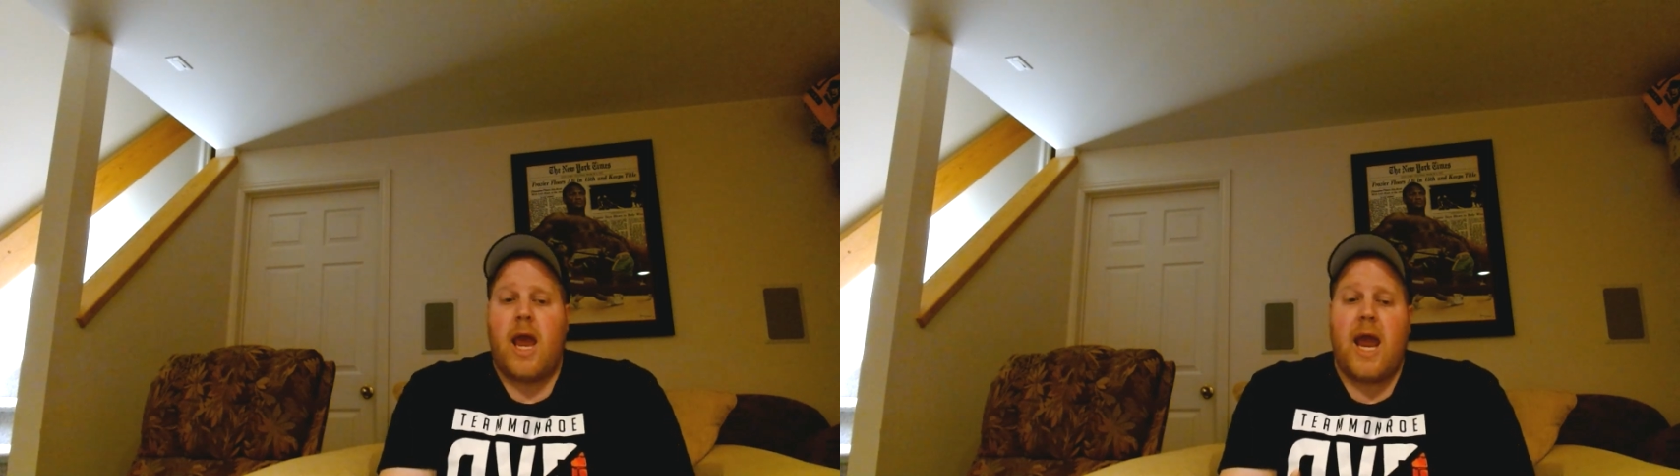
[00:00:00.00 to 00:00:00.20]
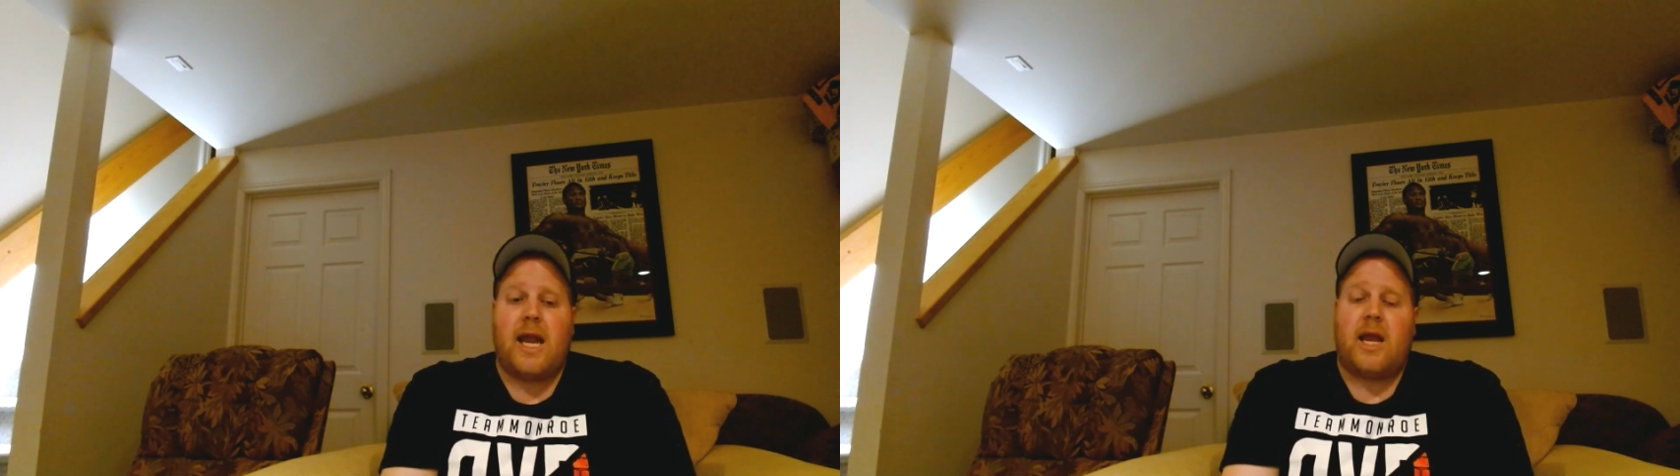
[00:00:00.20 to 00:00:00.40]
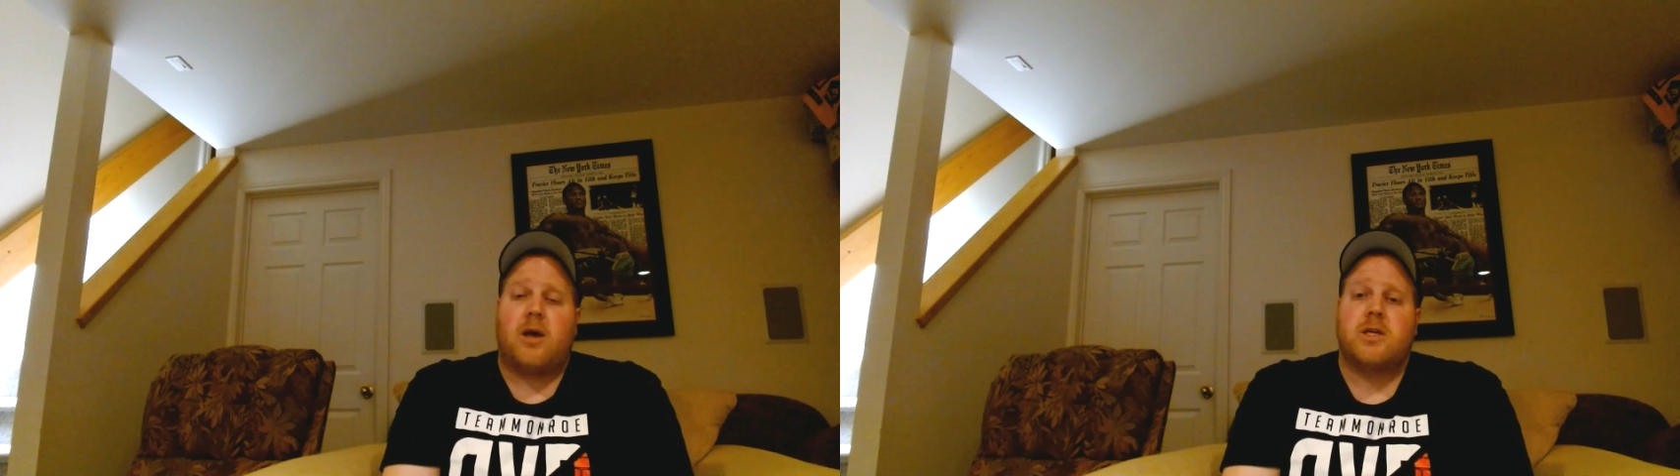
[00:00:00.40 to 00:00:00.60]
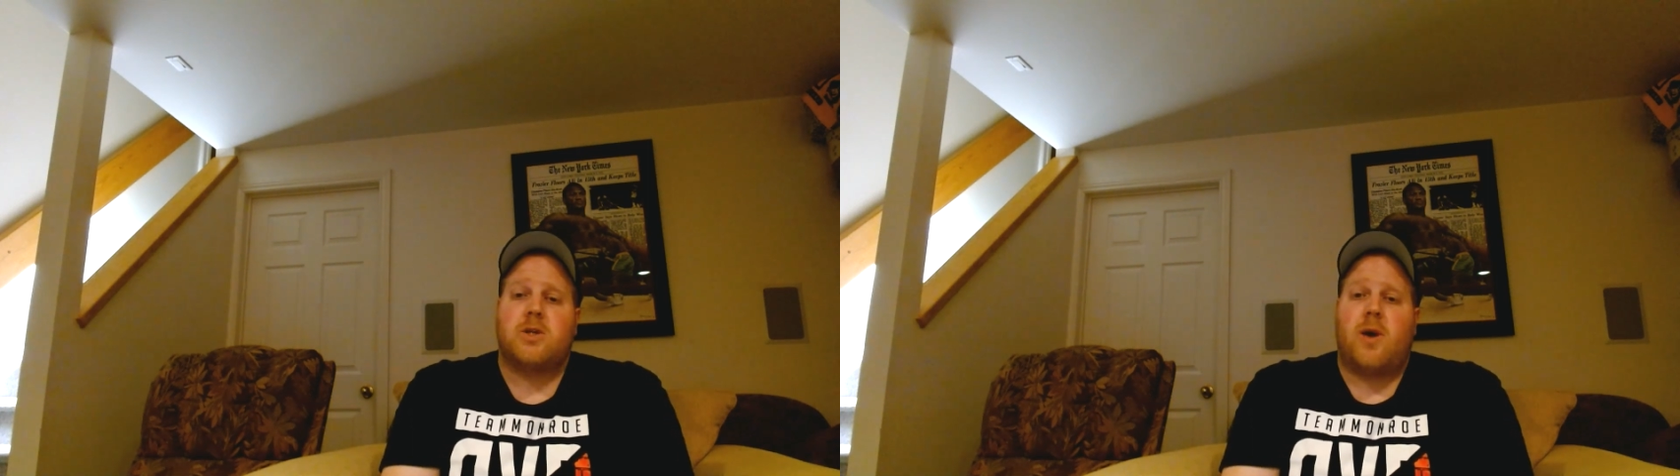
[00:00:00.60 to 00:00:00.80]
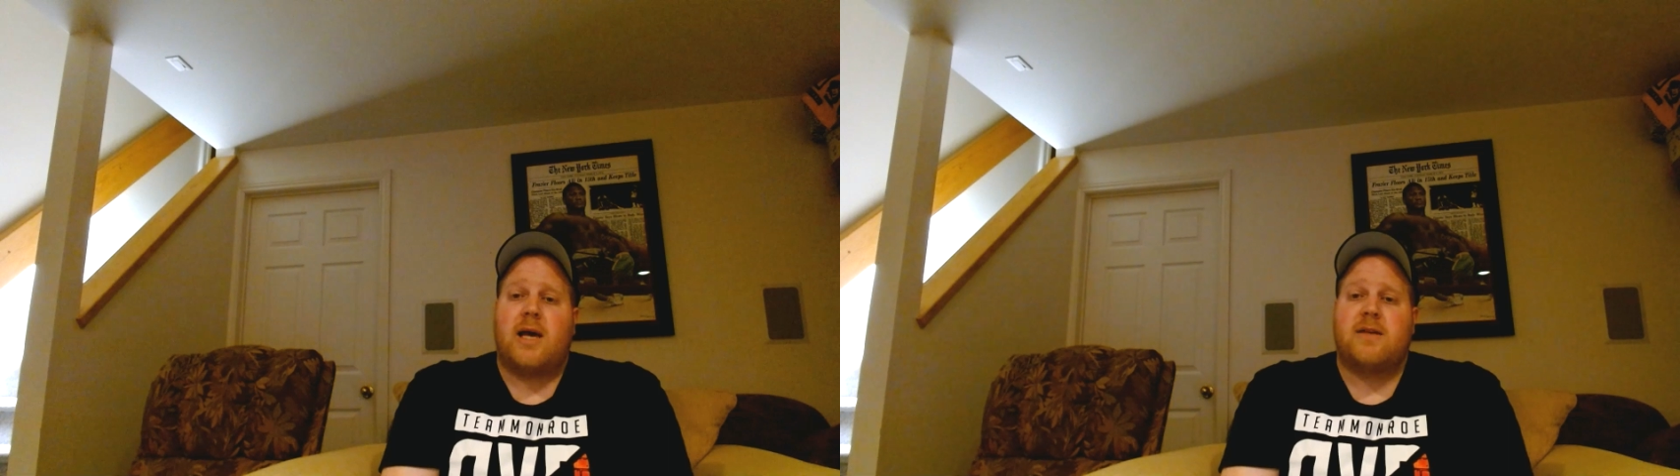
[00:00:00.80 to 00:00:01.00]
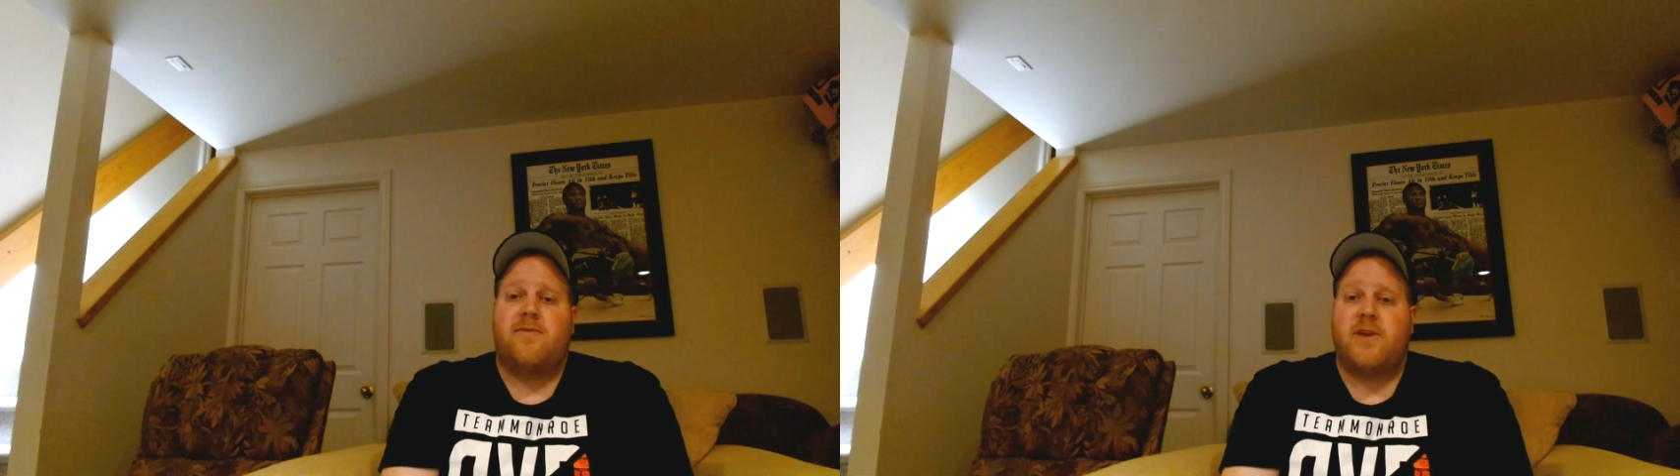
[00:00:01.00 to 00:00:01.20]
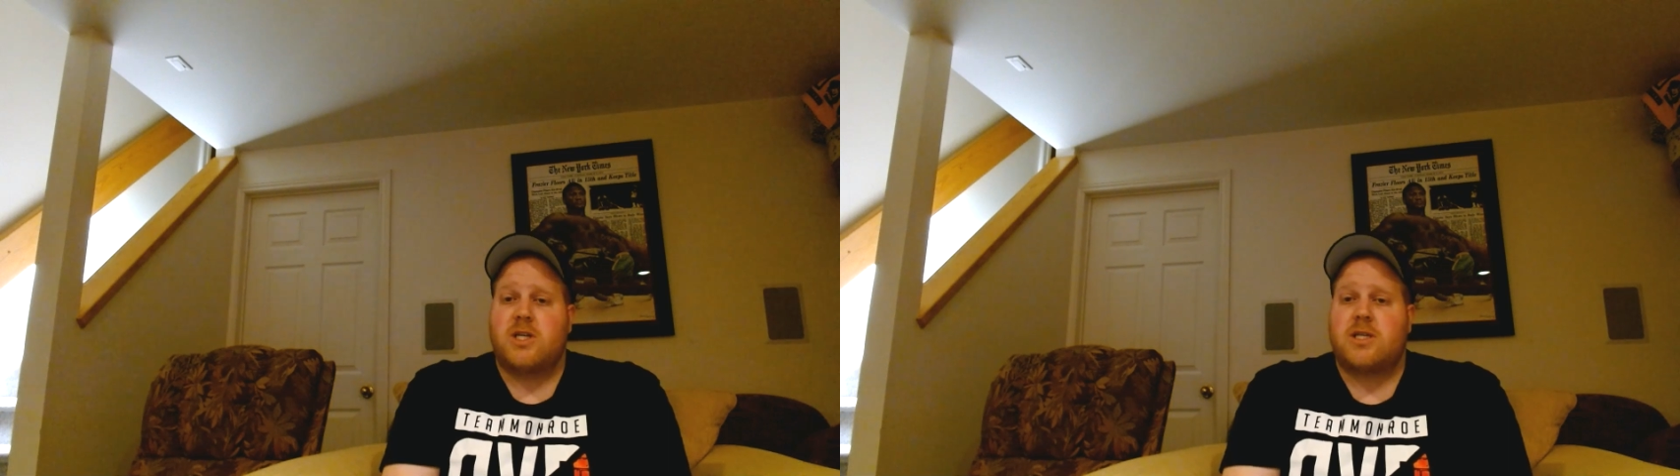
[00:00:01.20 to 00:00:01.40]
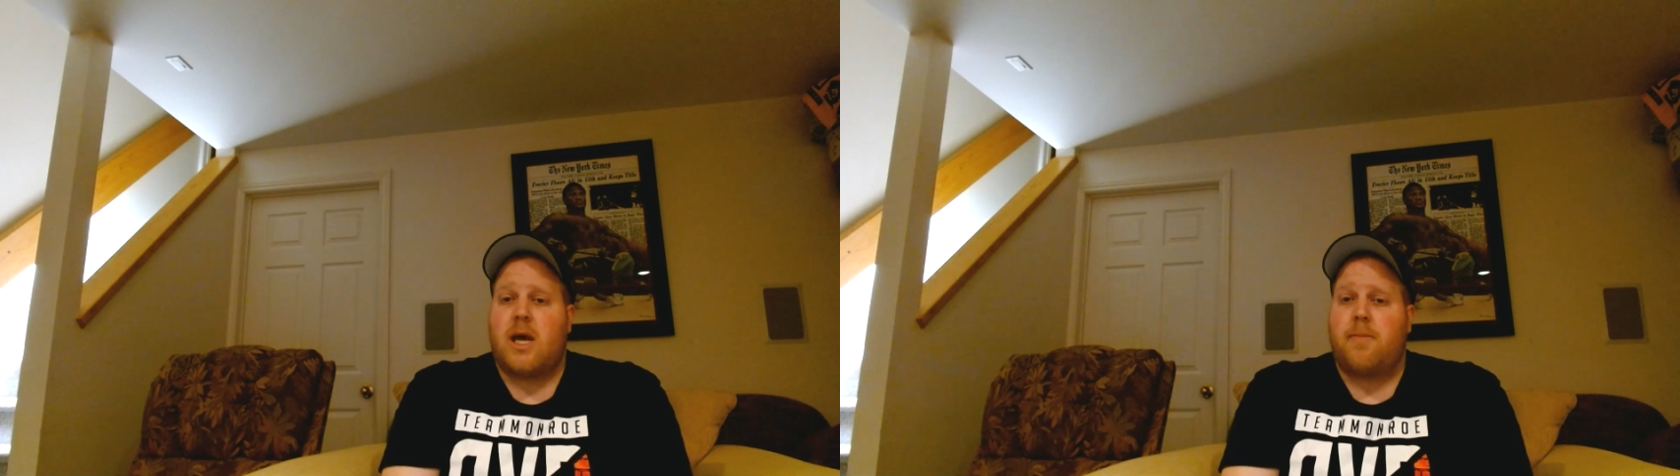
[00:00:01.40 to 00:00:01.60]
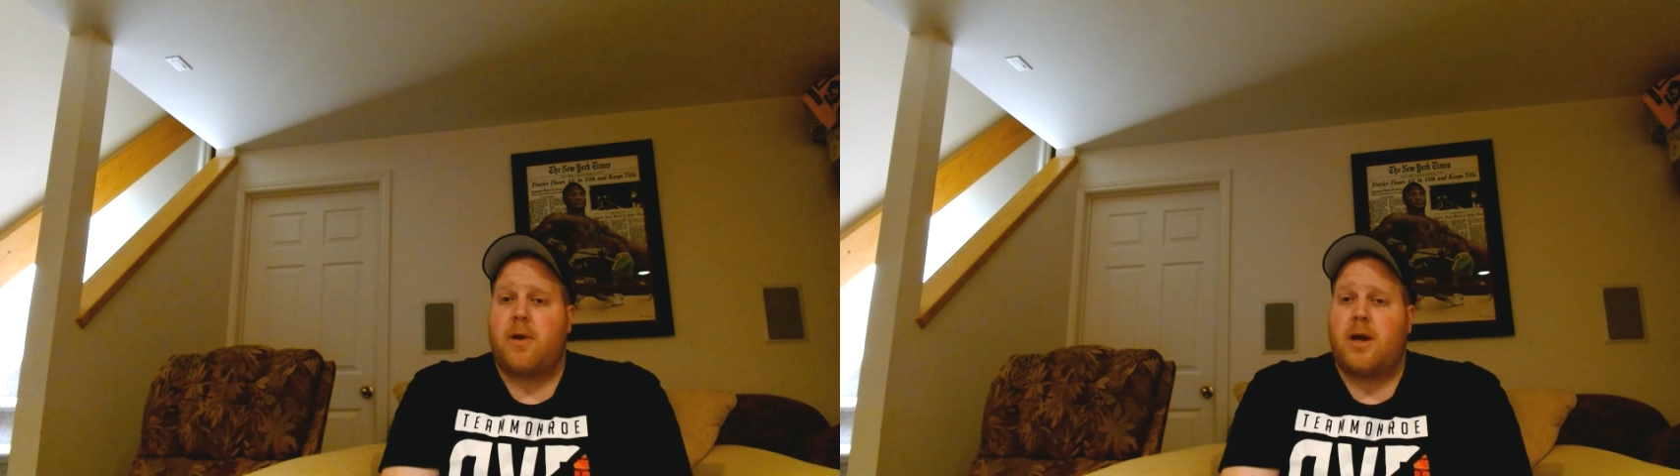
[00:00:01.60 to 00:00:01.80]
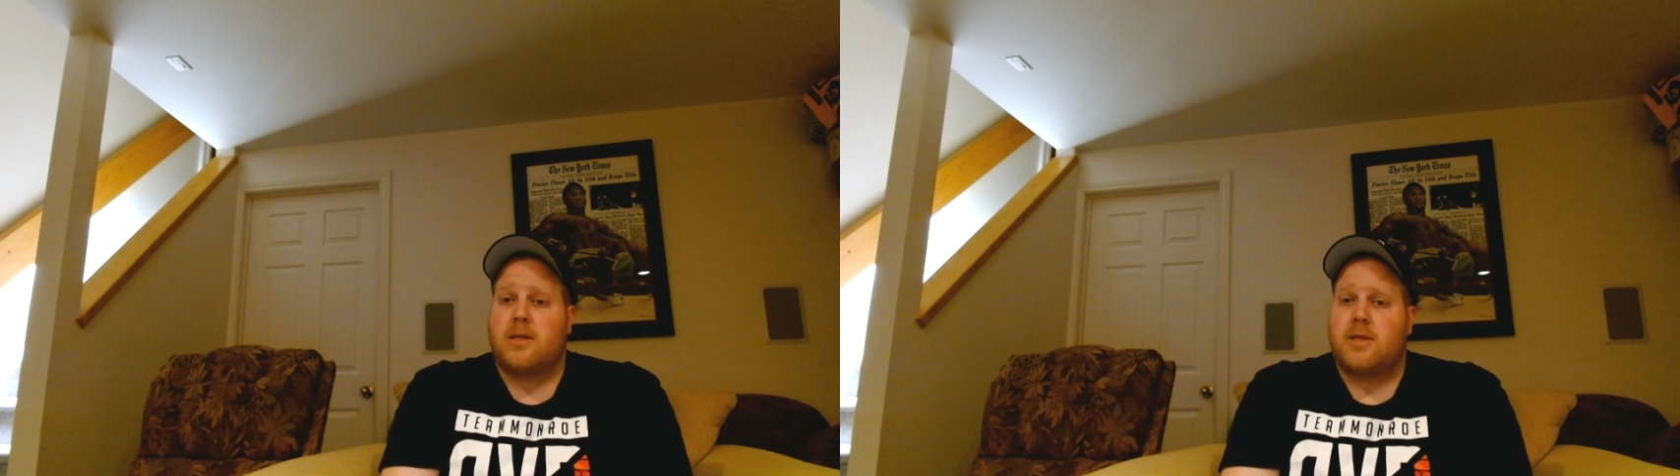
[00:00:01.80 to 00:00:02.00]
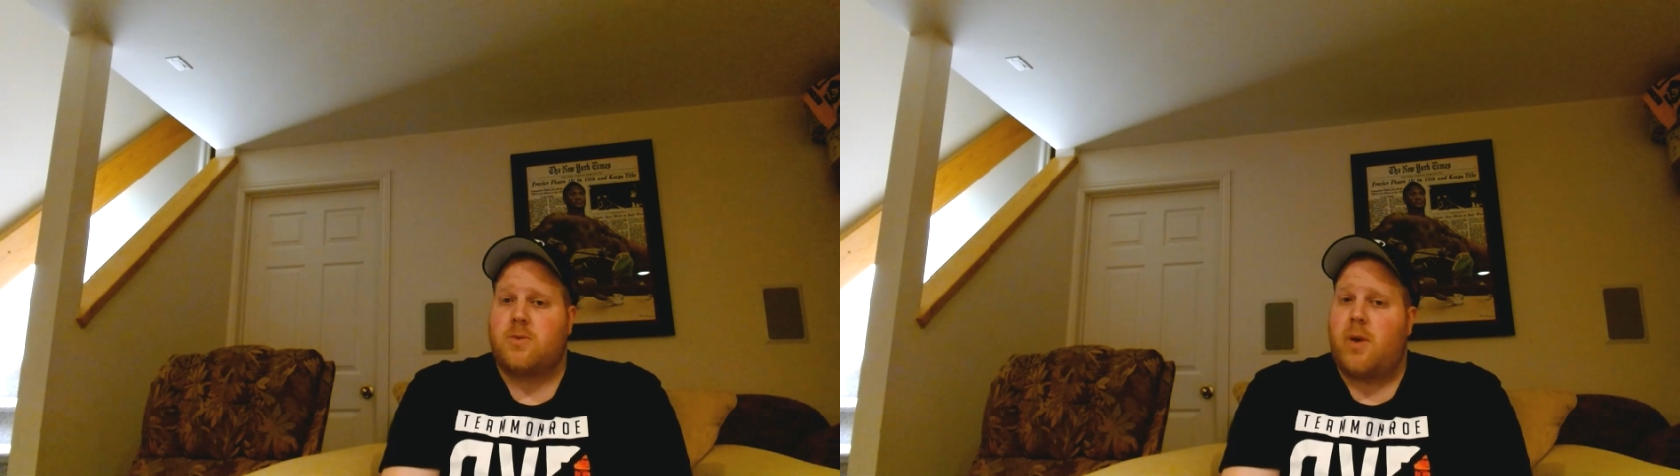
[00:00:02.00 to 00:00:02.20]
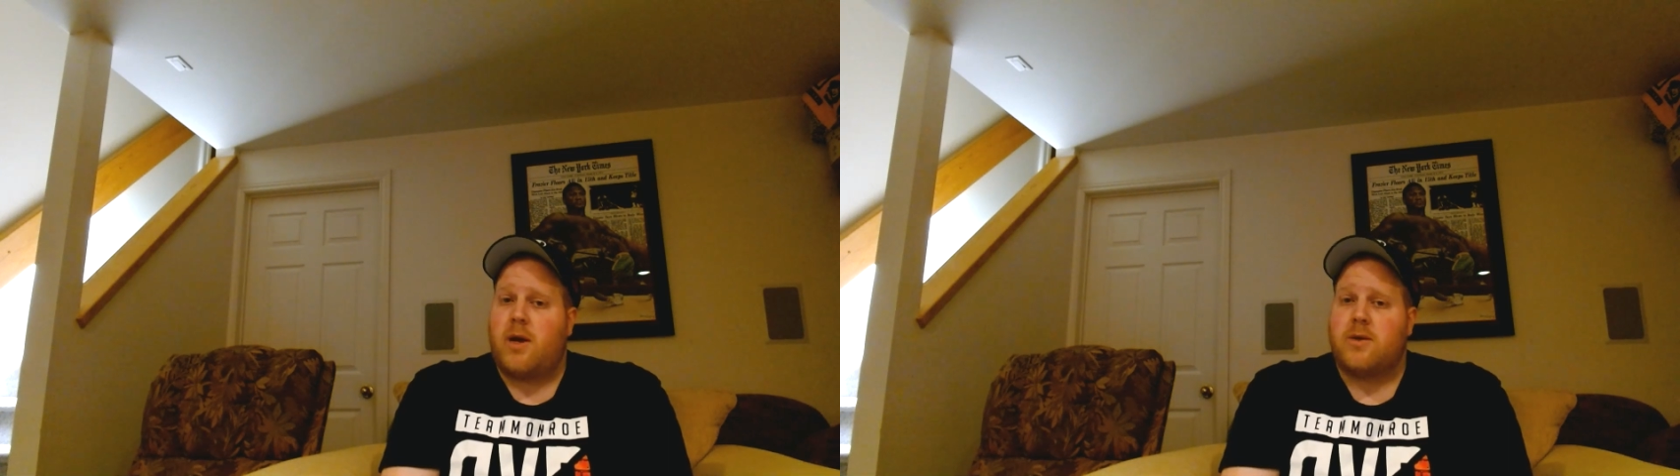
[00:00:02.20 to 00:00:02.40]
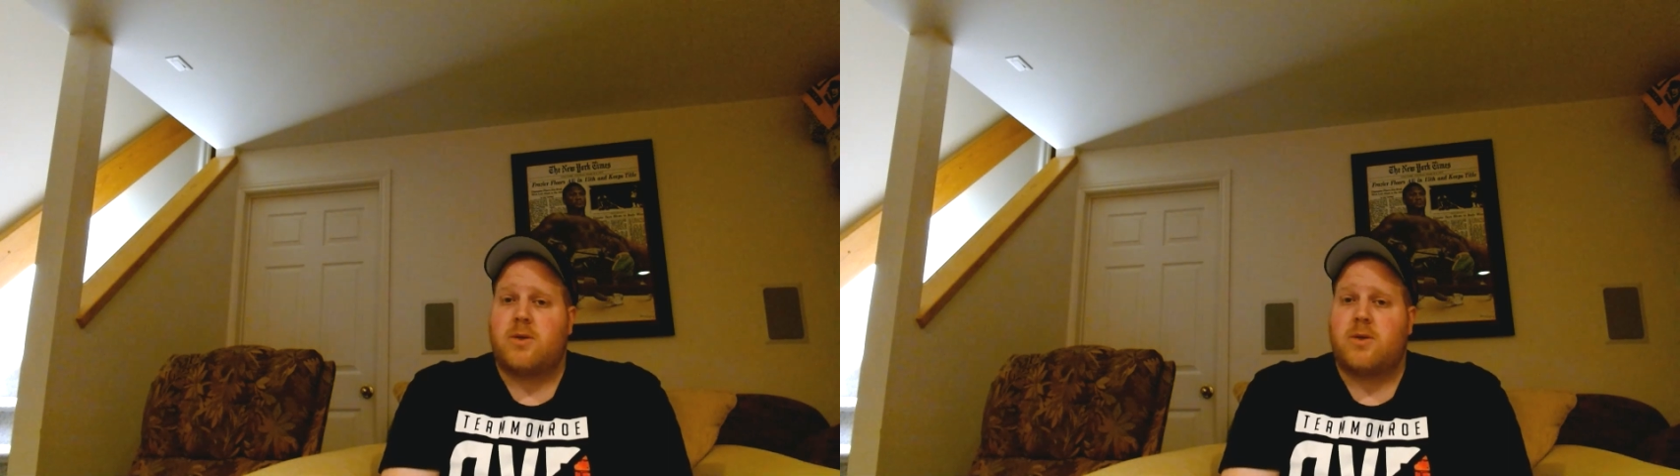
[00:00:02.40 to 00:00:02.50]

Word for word: And he also has vicious uppercuts as well.